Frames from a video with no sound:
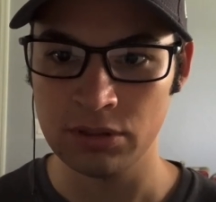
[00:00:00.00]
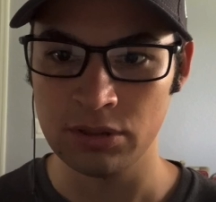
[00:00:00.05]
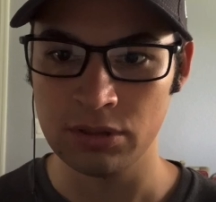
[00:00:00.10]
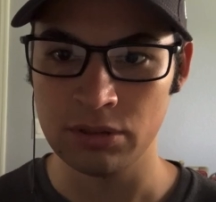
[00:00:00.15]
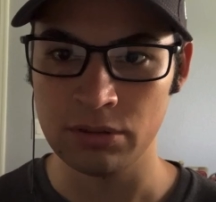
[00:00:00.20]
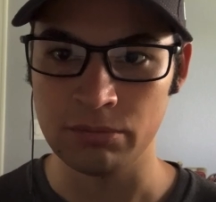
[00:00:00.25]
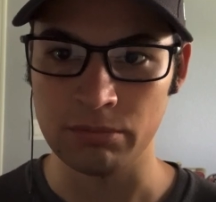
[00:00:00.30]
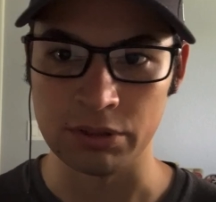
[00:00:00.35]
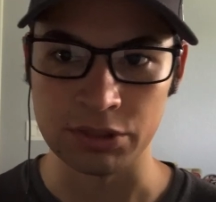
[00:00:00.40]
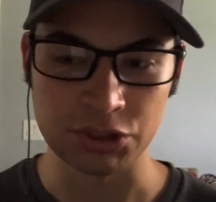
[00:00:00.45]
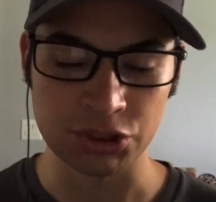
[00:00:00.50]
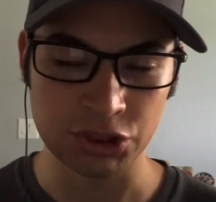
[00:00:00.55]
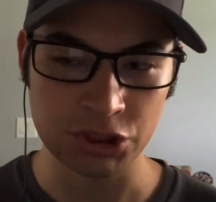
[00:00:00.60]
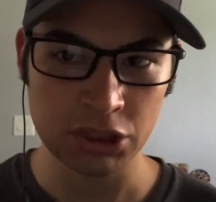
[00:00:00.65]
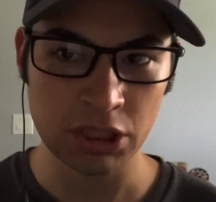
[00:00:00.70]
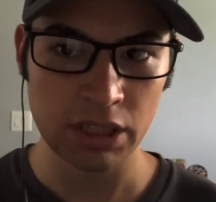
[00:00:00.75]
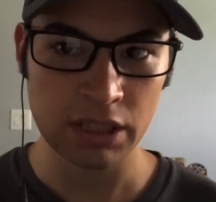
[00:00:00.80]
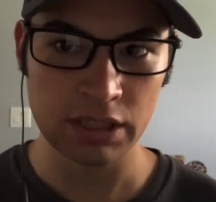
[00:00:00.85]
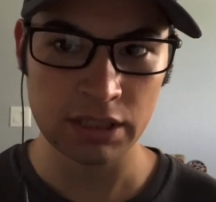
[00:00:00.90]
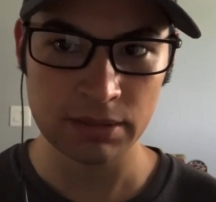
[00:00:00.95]
with
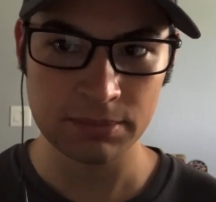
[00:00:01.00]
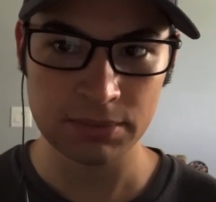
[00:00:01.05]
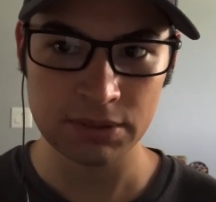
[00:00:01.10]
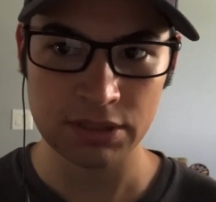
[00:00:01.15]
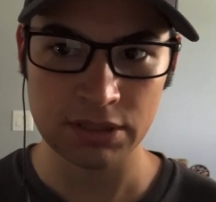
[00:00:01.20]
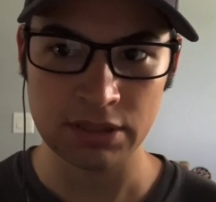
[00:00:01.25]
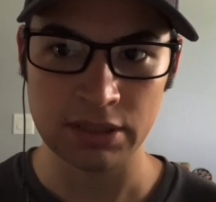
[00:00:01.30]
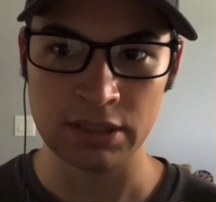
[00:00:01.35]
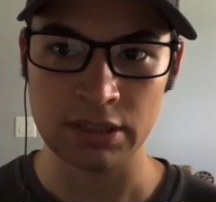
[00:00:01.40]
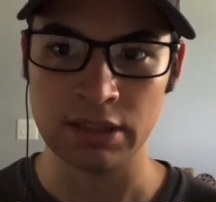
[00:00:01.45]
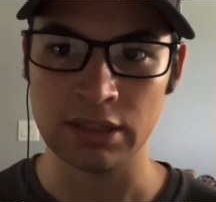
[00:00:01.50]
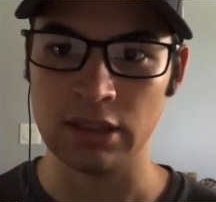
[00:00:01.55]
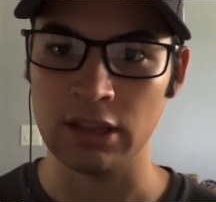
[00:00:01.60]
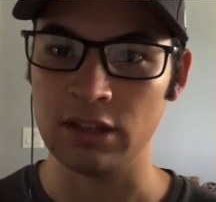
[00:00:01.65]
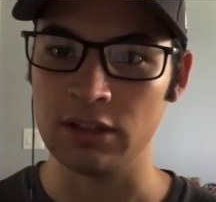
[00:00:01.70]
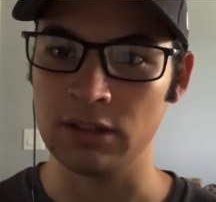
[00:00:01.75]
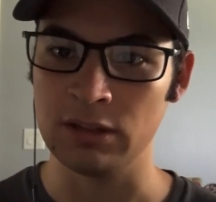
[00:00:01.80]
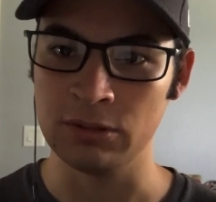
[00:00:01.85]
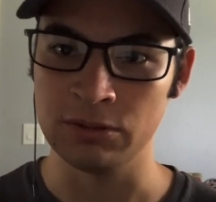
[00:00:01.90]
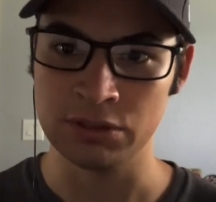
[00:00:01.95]
jobs,
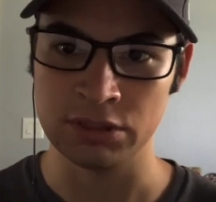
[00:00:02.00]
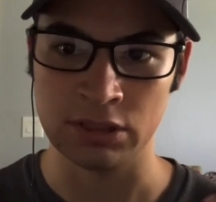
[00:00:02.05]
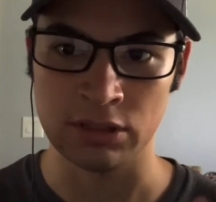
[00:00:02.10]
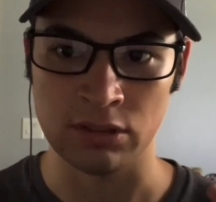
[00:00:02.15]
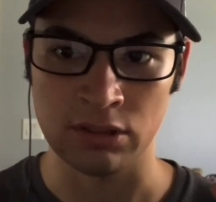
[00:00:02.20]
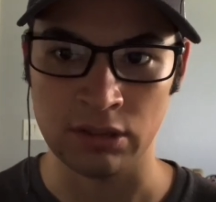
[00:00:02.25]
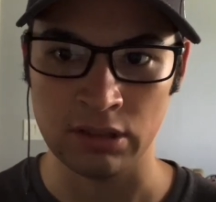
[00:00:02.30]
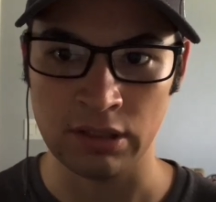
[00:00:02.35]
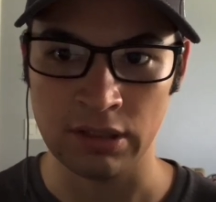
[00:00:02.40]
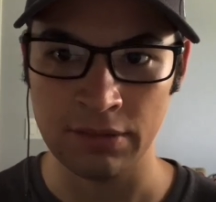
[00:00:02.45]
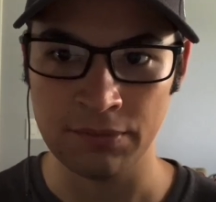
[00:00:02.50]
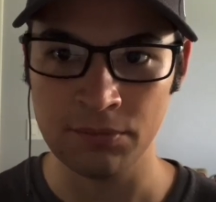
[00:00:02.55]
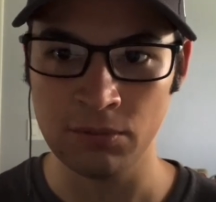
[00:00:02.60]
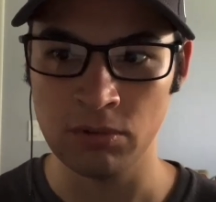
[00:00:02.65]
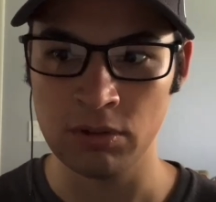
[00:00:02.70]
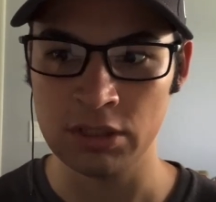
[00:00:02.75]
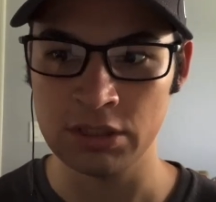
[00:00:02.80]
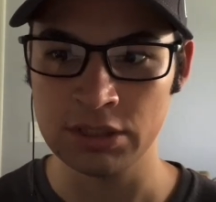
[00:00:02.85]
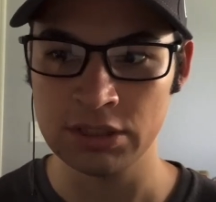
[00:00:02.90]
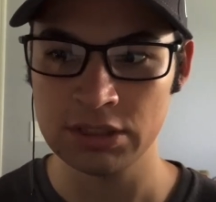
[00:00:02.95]
losing their loved
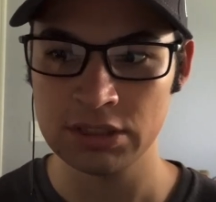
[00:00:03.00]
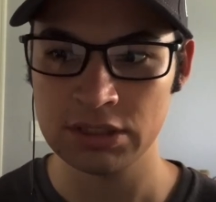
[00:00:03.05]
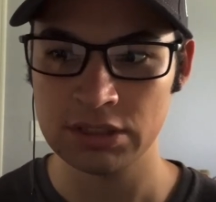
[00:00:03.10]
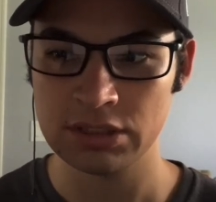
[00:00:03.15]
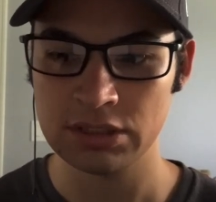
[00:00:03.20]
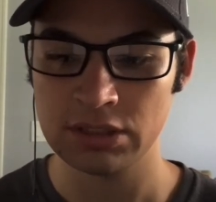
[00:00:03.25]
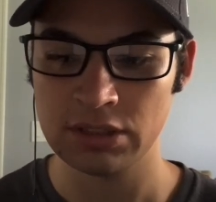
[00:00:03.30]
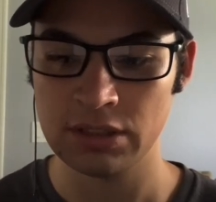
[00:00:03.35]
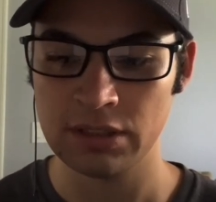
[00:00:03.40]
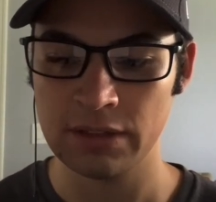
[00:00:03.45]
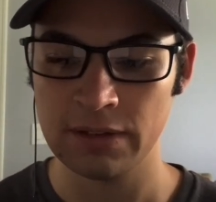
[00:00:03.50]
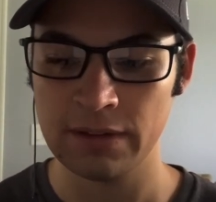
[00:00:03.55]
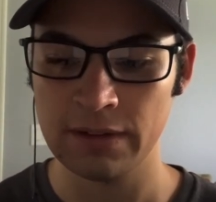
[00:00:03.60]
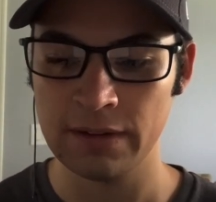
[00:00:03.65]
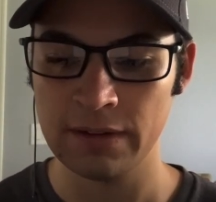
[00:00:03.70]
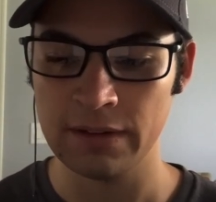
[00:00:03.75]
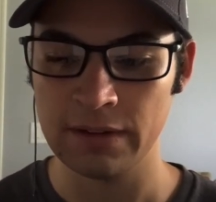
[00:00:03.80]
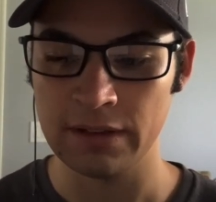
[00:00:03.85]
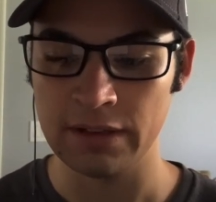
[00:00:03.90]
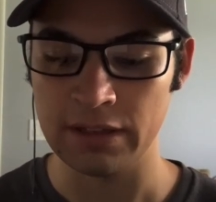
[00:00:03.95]
ones.
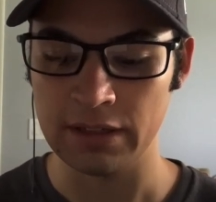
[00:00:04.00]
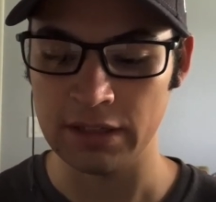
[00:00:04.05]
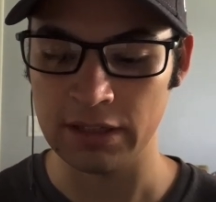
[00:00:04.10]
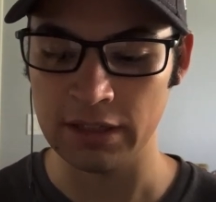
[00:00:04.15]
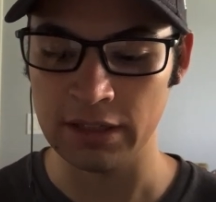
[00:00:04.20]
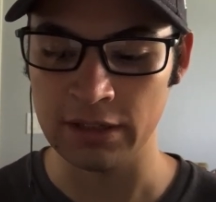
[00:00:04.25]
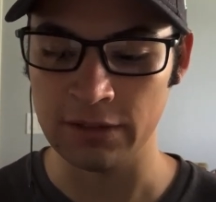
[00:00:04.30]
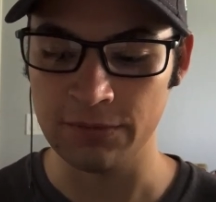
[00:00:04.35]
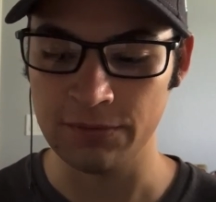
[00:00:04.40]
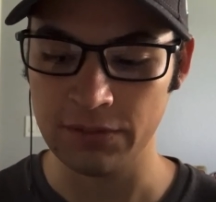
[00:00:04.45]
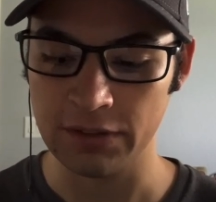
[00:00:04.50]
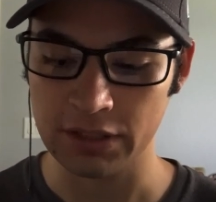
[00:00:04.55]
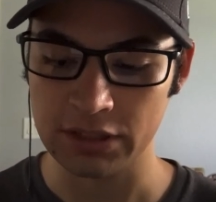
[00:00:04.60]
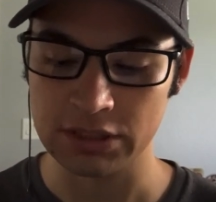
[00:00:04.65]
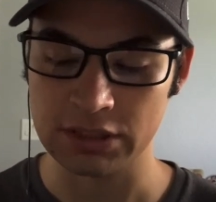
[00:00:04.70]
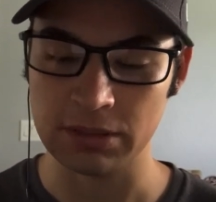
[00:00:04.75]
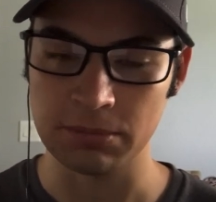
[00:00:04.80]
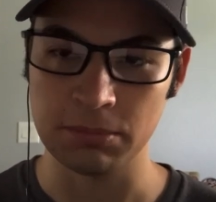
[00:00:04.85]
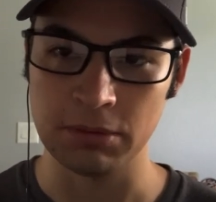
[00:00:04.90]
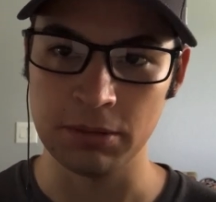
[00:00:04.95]
It affects
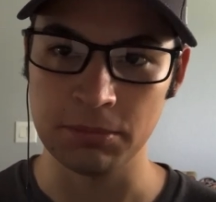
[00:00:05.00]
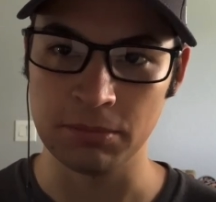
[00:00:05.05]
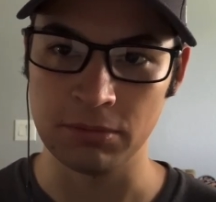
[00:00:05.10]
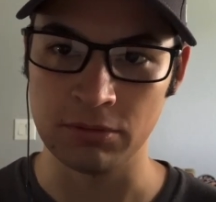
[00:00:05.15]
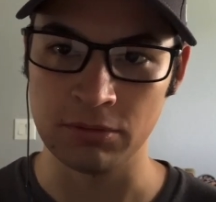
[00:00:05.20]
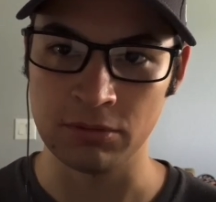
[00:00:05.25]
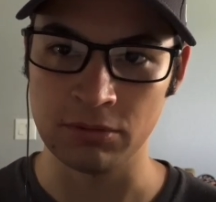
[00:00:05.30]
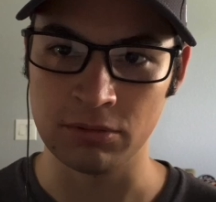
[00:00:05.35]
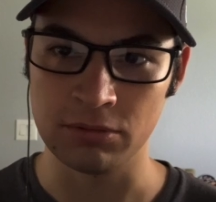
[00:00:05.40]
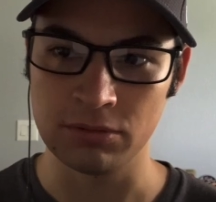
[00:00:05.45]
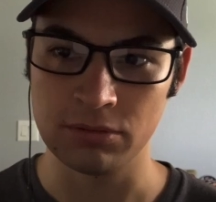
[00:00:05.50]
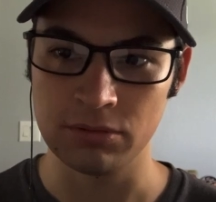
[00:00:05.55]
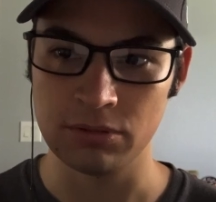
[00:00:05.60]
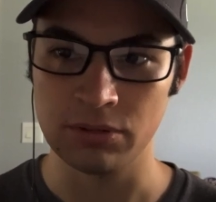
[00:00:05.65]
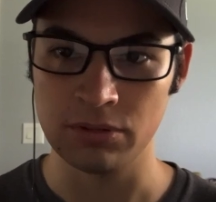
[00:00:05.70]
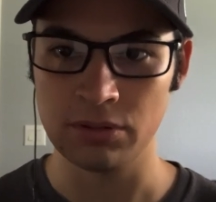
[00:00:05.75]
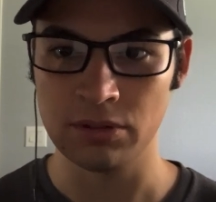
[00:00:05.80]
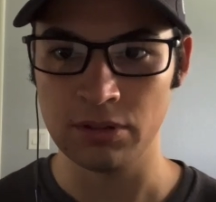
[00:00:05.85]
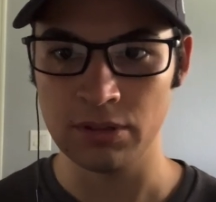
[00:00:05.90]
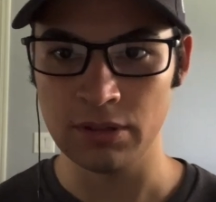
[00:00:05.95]
some people
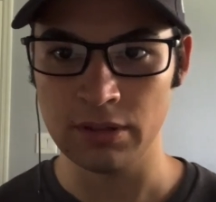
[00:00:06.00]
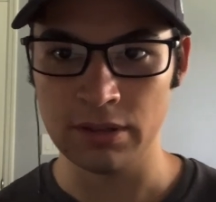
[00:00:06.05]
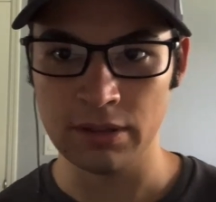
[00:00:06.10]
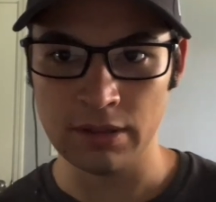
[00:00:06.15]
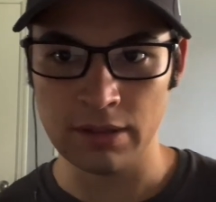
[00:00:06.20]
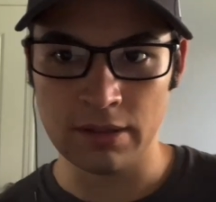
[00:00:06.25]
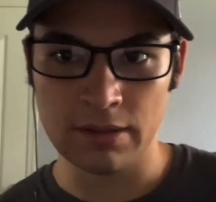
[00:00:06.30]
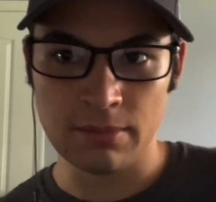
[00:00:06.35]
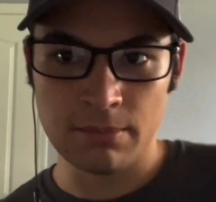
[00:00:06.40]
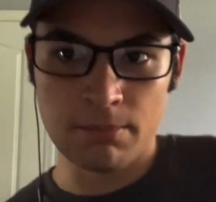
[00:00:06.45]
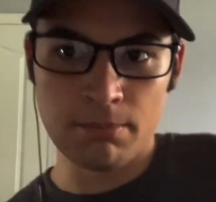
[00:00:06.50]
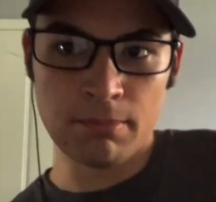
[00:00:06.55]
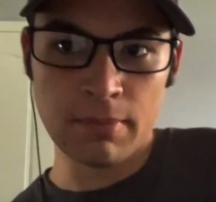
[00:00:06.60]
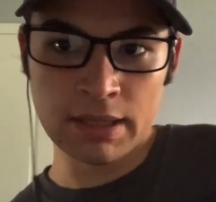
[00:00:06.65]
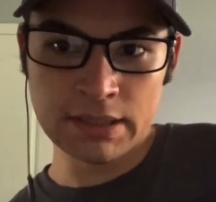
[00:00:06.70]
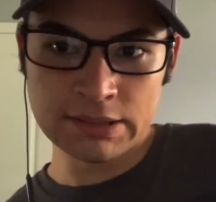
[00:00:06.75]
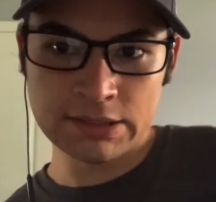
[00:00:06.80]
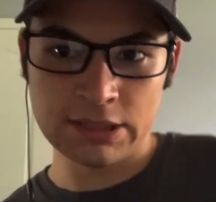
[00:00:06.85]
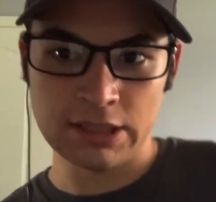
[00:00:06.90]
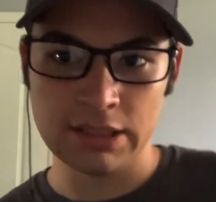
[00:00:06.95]

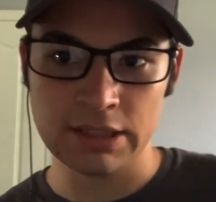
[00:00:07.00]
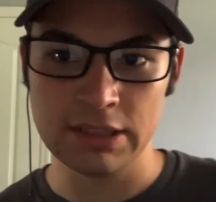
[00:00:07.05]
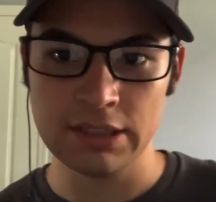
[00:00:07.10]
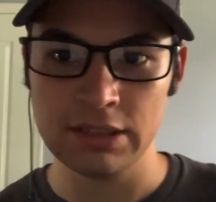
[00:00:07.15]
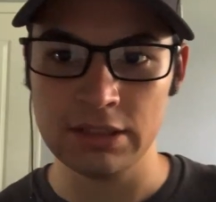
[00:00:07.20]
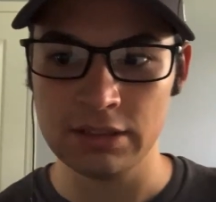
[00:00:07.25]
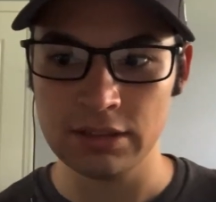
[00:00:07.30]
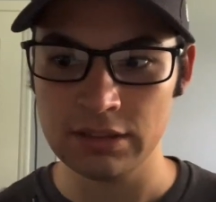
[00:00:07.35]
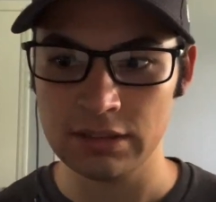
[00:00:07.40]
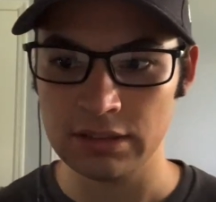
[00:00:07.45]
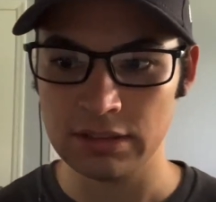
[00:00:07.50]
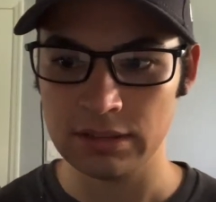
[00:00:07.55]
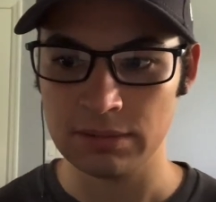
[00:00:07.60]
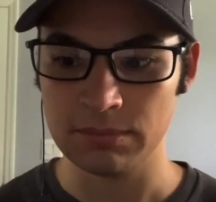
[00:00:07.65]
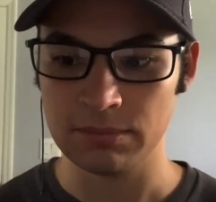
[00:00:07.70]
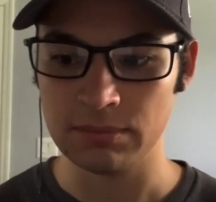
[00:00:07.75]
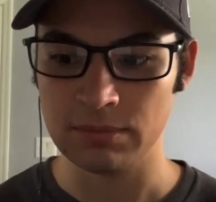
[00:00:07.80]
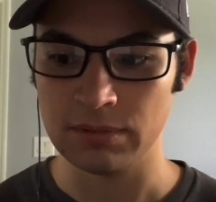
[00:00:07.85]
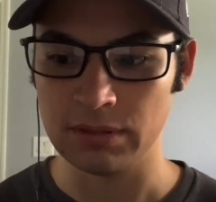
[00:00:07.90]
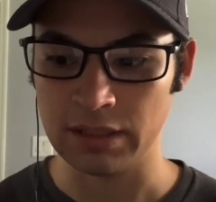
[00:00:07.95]
mentally.
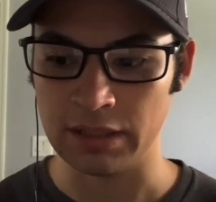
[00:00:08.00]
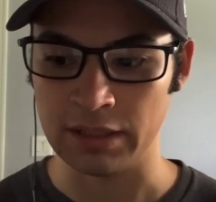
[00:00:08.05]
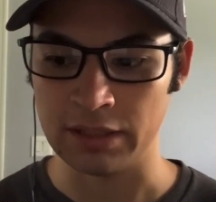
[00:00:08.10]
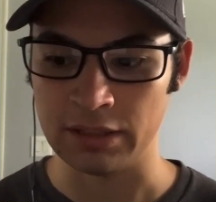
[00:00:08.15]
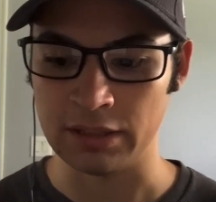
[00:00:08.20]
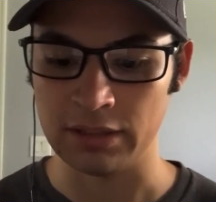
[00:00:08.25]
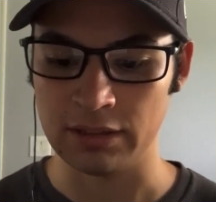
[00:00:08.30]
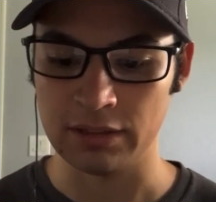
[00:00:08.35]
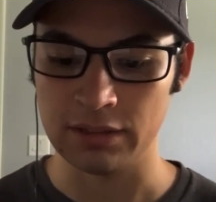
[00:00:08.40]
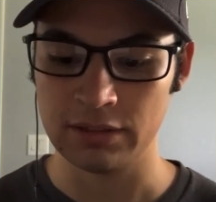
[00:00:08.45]
Like,